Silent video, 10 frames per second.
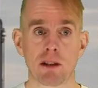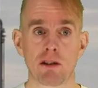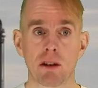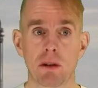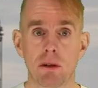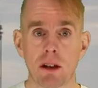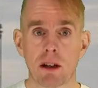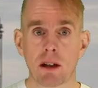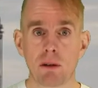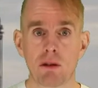And so the
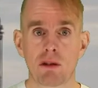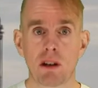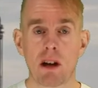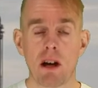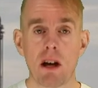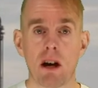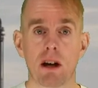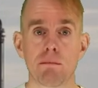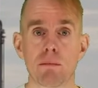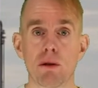closer
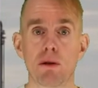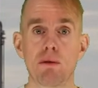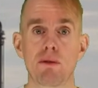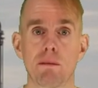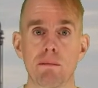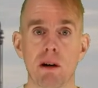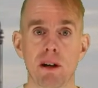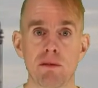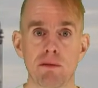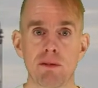I move
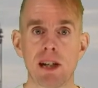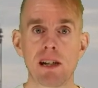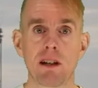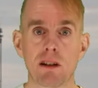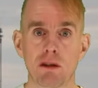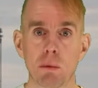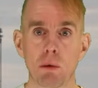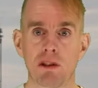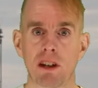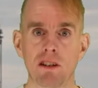my feed
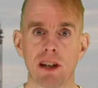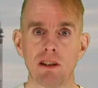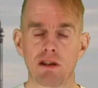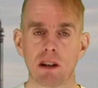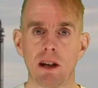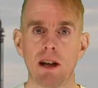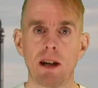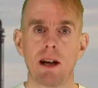towards the condenser,